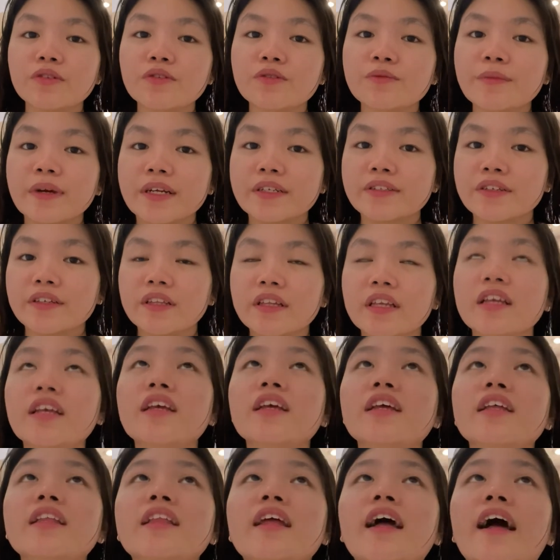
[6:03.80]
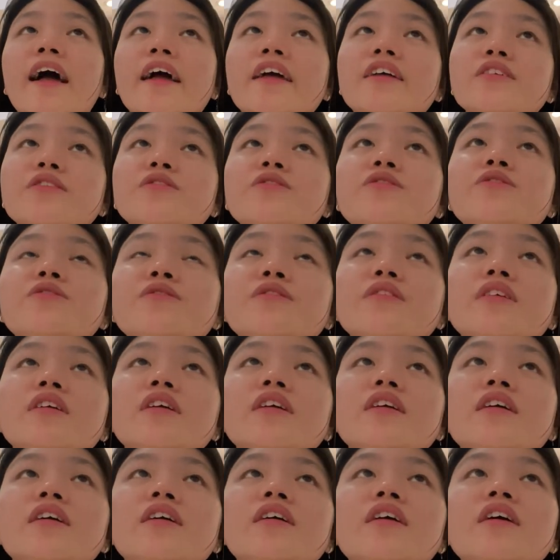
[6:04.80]
to do my routine, I
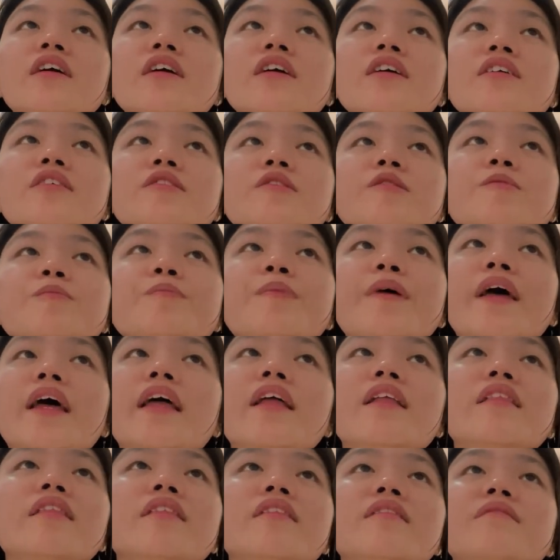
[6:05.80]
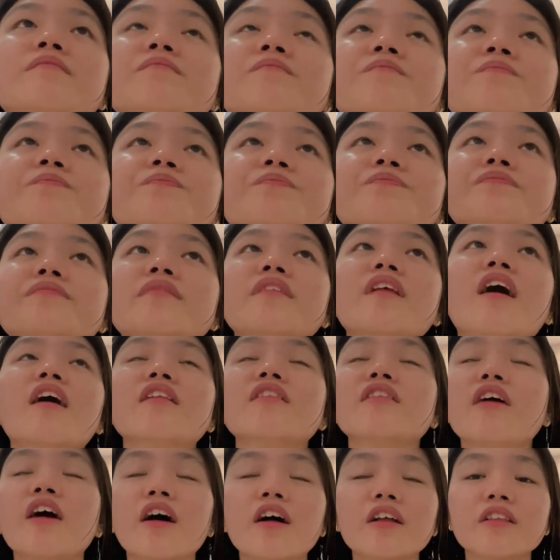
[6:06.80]
usually spend
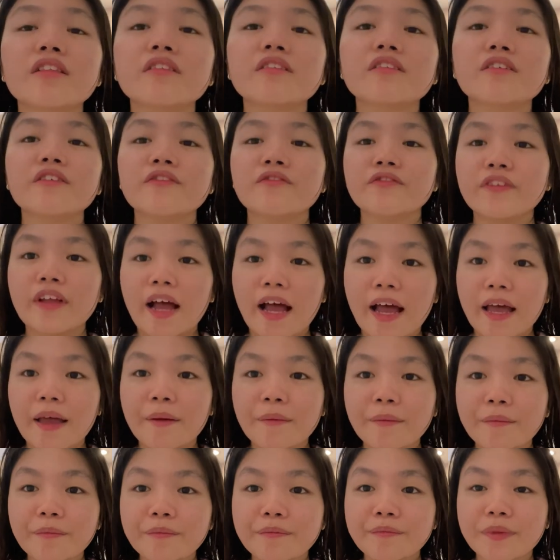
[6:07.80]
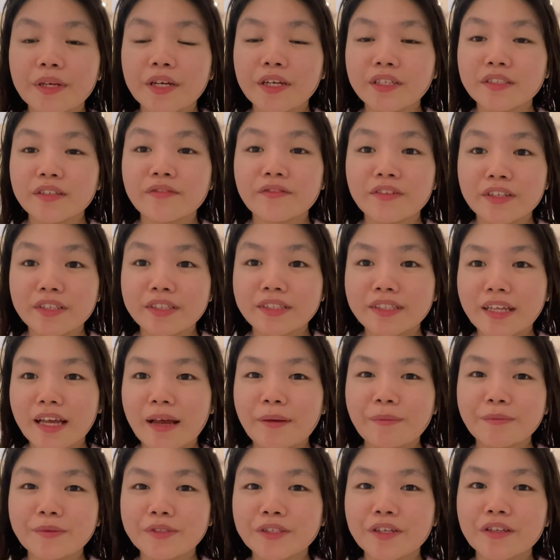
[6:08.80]
a lot of time because of the
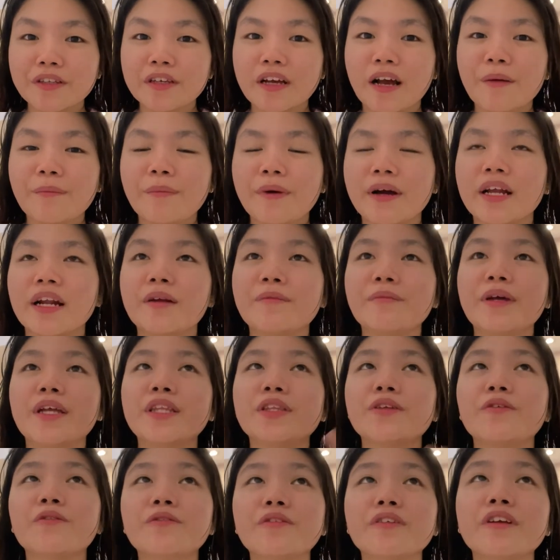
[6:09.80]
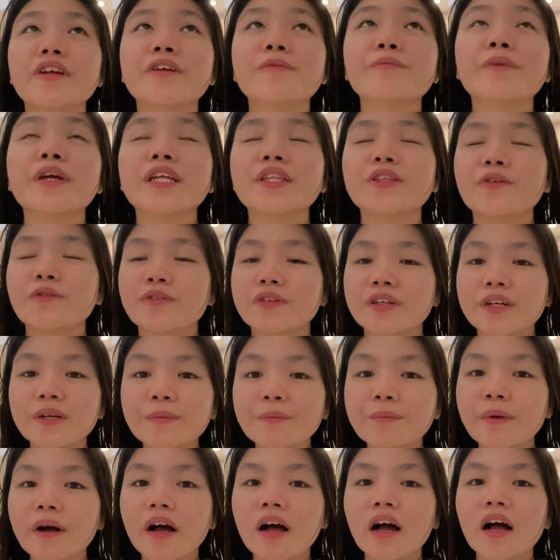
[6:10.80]
steps. Yun nga, parang may
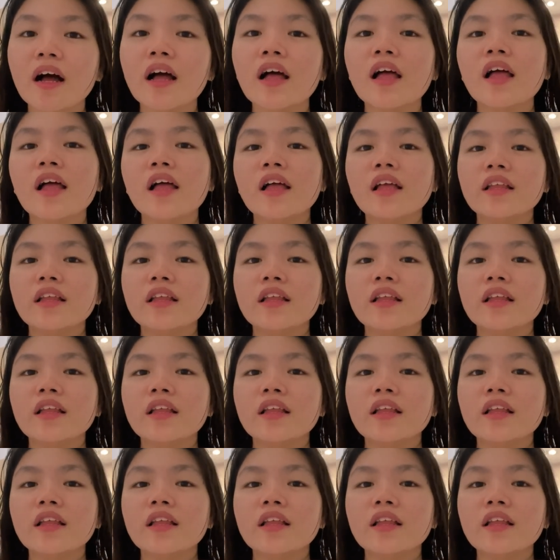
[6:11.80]
toner pa,